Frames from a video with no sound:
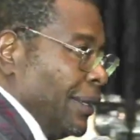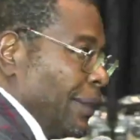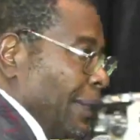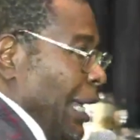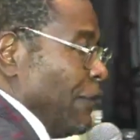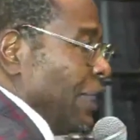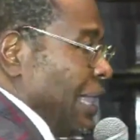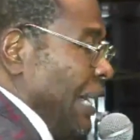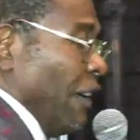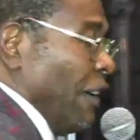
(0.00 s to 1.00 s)
They're never,
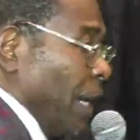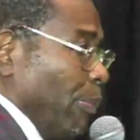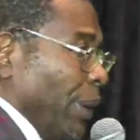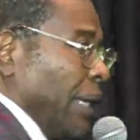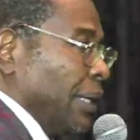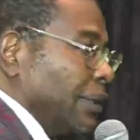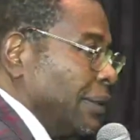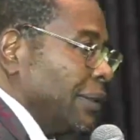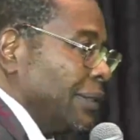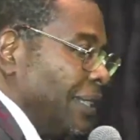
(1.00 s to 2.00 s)
they're never very big.
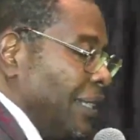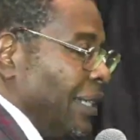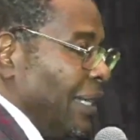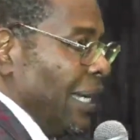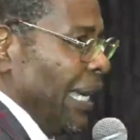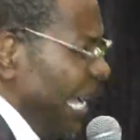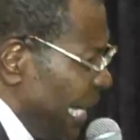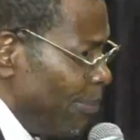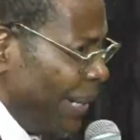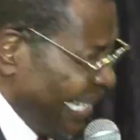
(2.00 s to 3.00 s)

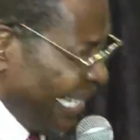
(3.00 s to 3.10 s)
Hey, but the